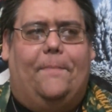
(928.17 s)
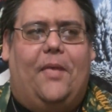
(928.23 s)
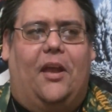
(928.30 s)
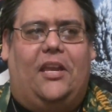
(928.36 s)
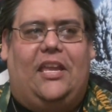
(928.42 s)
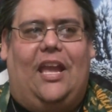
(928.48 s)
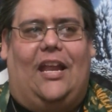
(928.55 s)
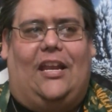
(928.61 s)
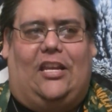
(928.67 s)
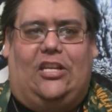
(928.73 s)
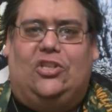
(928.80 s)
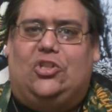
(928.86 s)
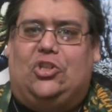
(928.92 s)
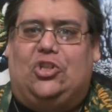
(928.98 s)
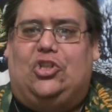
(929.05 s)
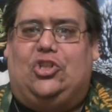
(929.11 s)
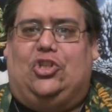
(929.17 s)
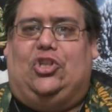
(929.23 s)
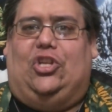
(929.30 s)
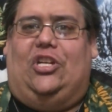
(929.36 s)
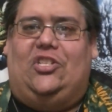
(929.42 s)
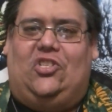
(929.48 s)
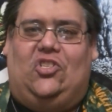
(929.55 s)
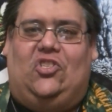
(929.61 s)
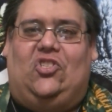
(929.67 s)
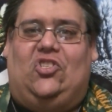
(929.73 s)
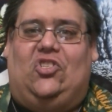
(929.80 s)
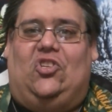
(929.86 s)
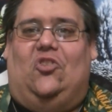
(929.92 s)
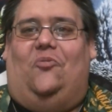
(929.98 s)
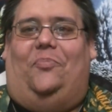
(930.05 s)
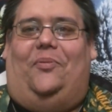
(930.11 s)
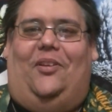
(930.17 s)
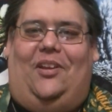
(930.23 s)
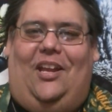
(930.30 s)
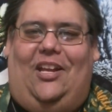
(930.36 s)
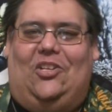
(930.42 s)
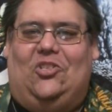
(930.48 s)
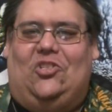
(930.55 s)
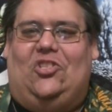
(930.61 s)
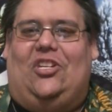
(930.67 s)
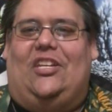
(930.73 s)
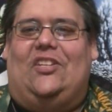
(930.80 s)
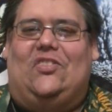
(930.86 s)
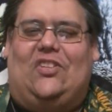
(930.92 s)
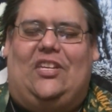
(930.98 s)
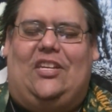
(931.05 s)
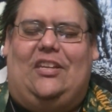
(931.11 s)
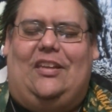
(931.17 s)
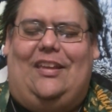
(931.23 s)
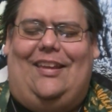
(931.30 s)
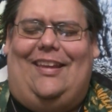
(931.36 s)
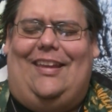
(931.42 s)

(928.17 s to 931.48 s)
again, it's just stupid and cheesy